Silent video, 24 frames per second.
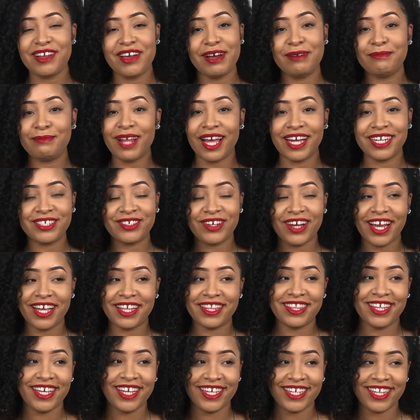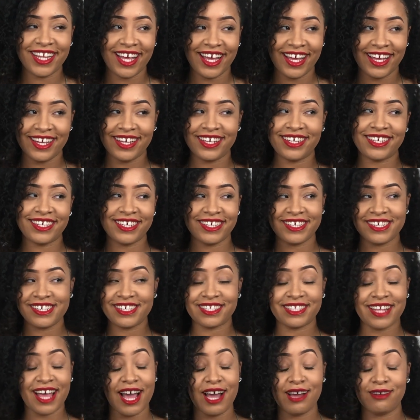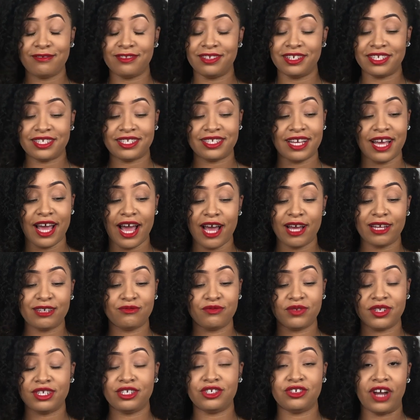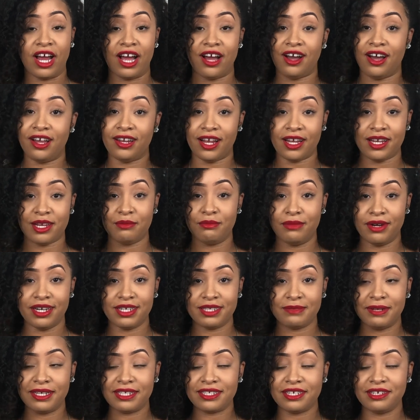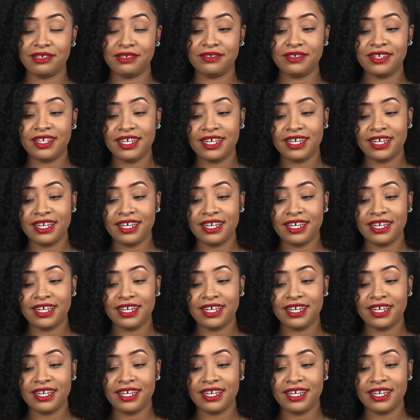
I know, I'm like trying to think, like, because I really try hard not to embarrass myself.